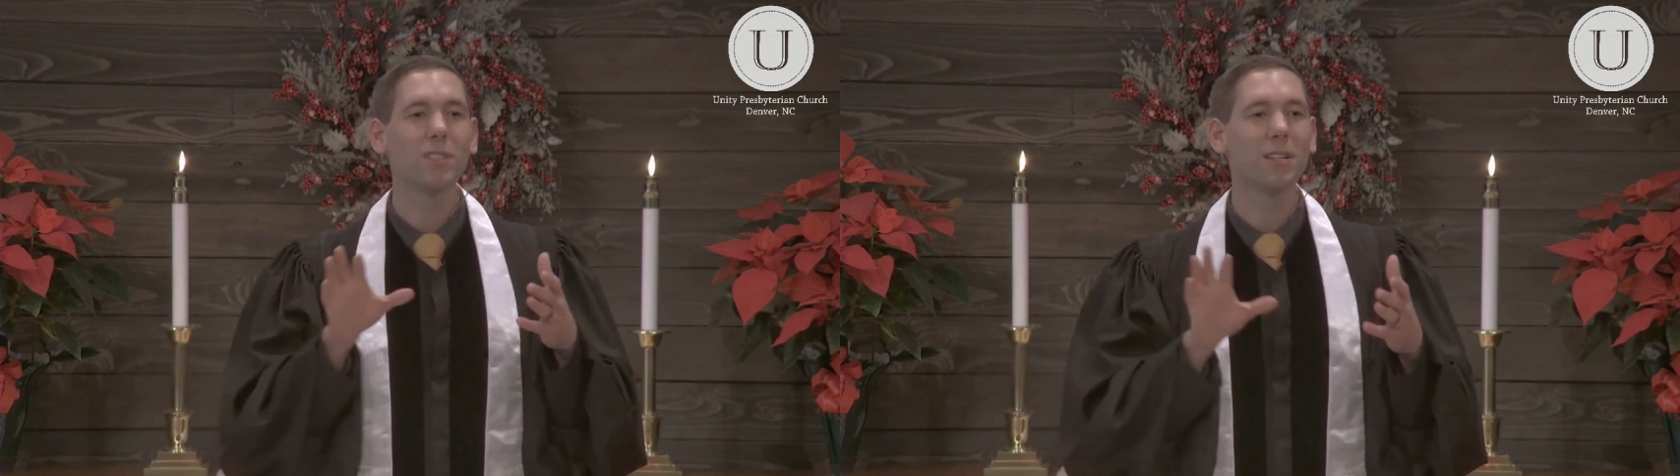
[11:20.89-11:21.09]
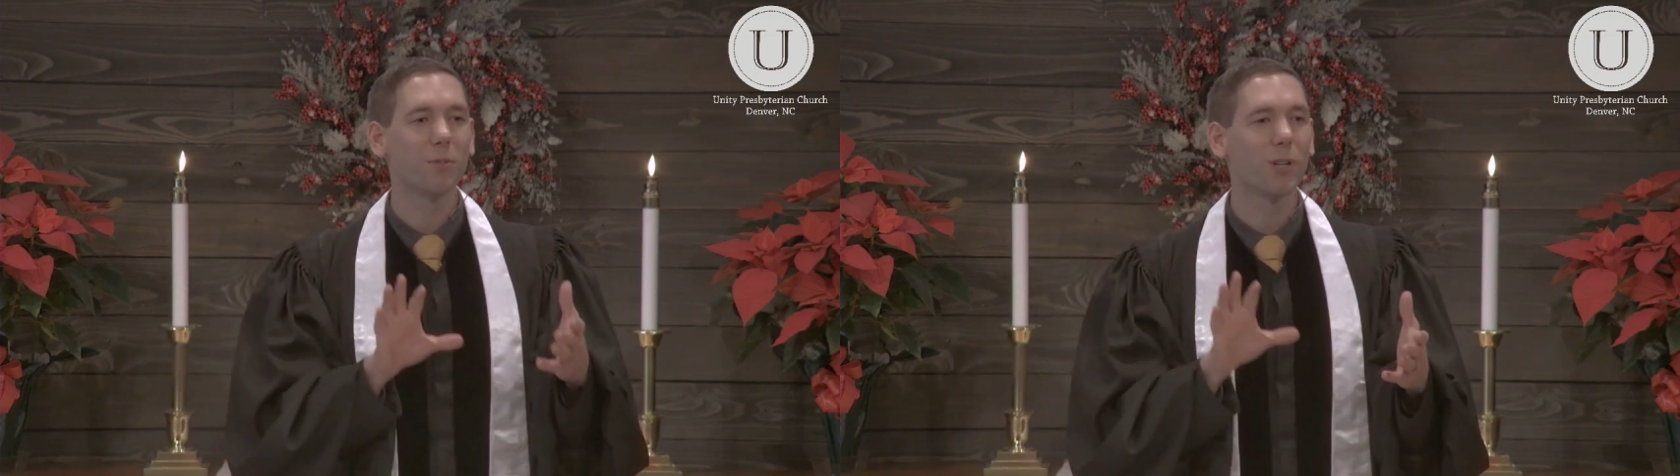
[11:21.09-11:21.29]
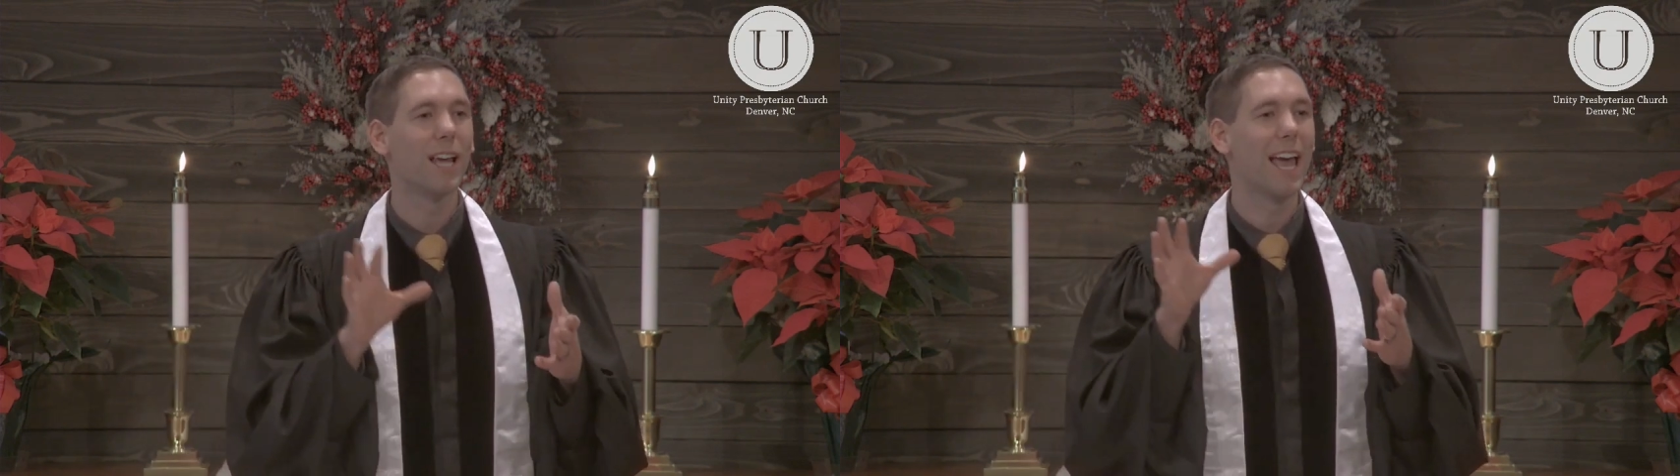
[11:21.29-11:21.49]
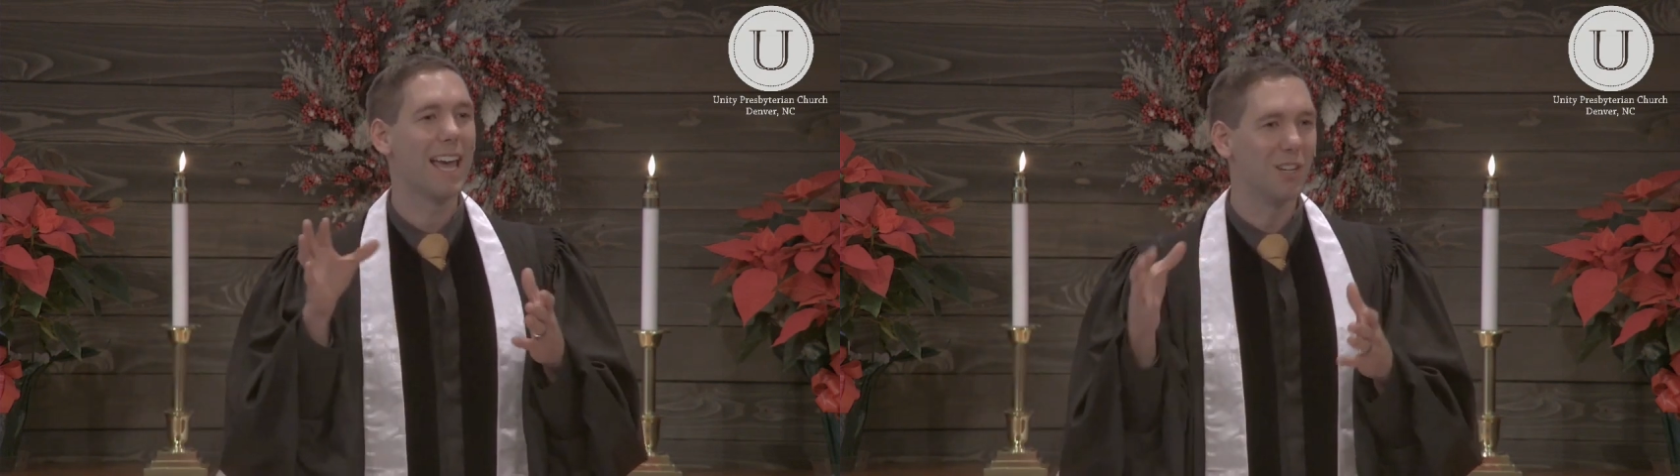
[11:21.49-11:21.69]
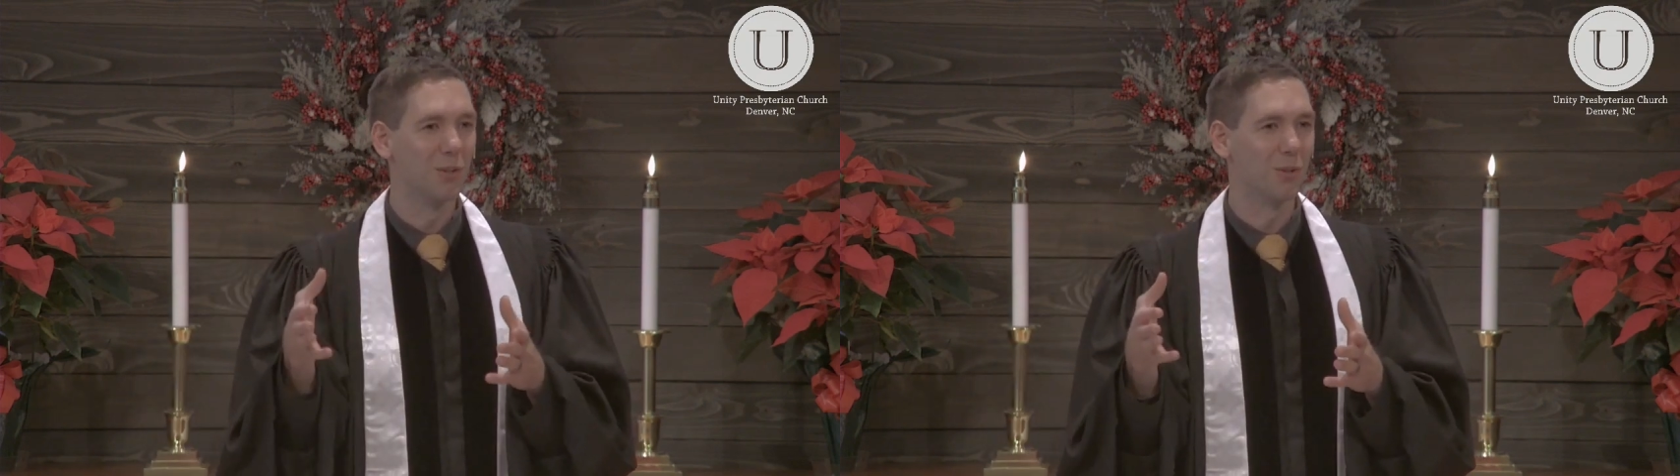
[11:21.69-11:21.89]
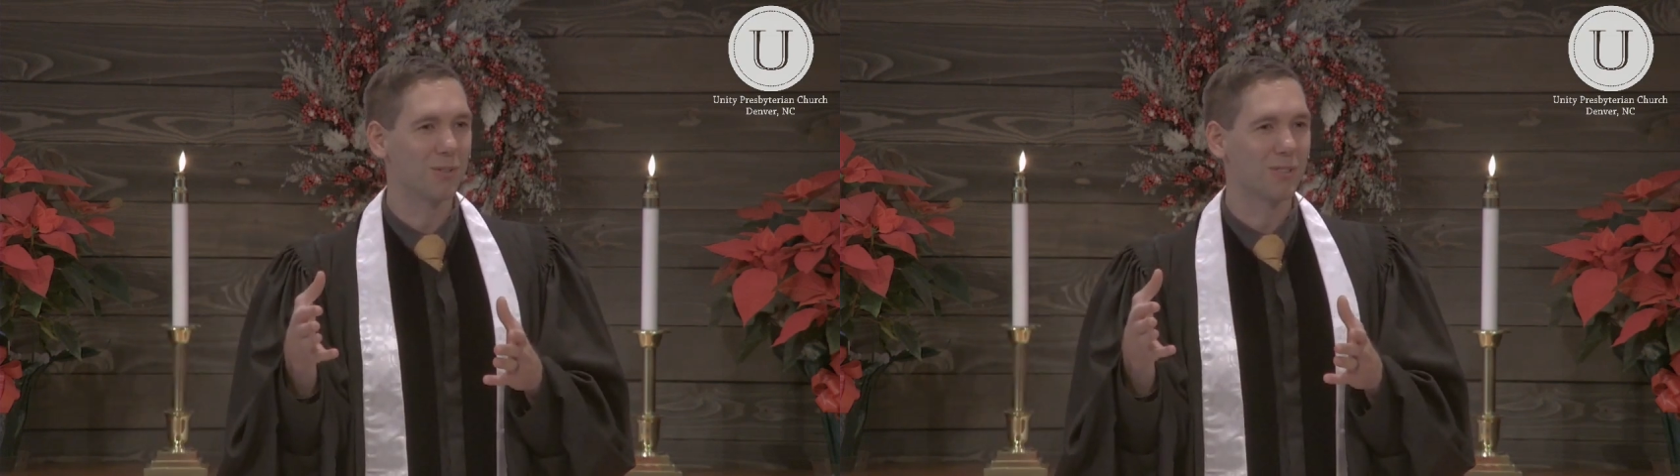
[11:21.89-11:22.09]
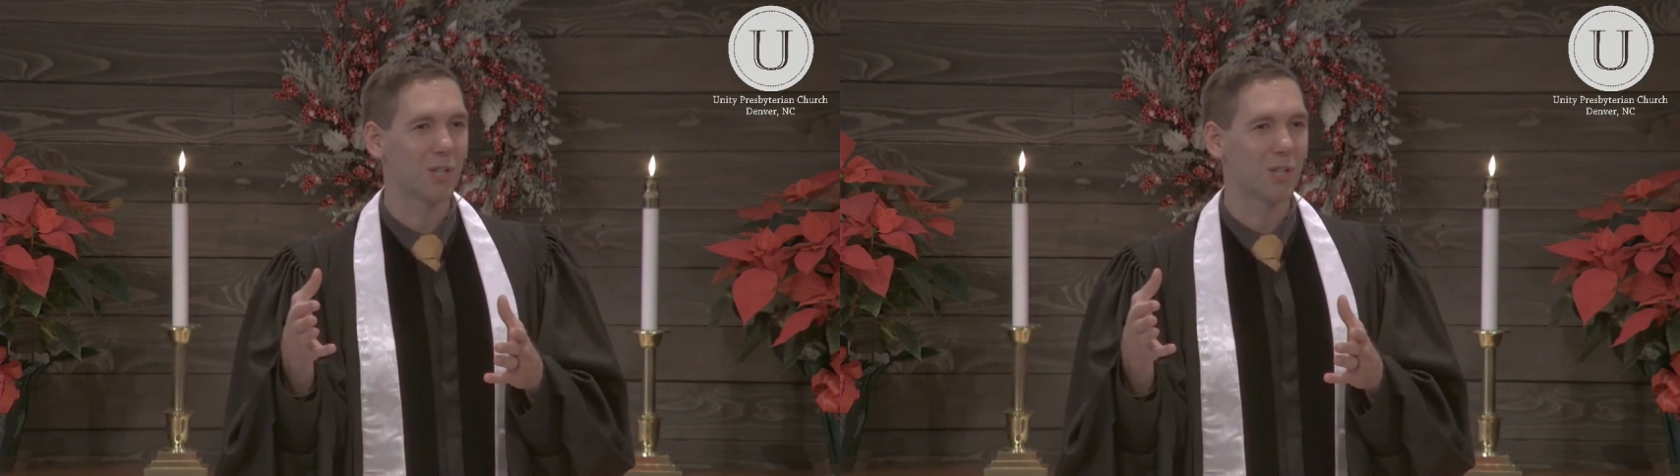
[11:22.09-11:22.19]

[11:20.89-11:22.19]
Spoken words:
different angles.